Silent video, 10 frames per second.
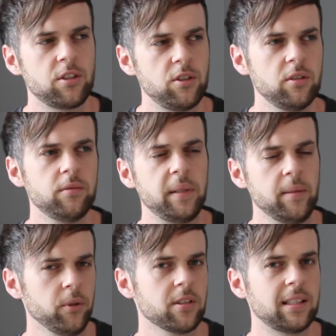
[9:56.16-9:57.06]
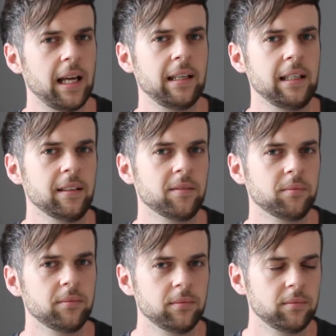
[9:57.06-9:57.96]
2 people standing
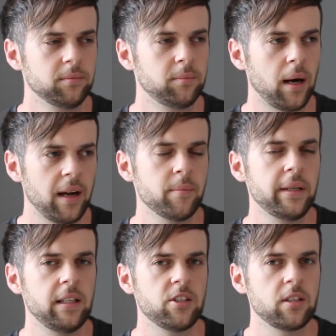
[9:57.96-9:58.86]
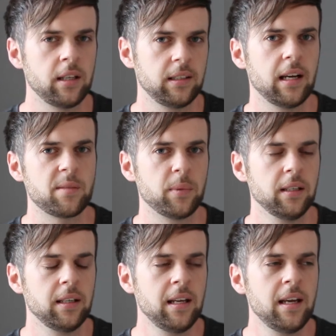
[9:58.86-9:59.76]
by a bench and a dustbin.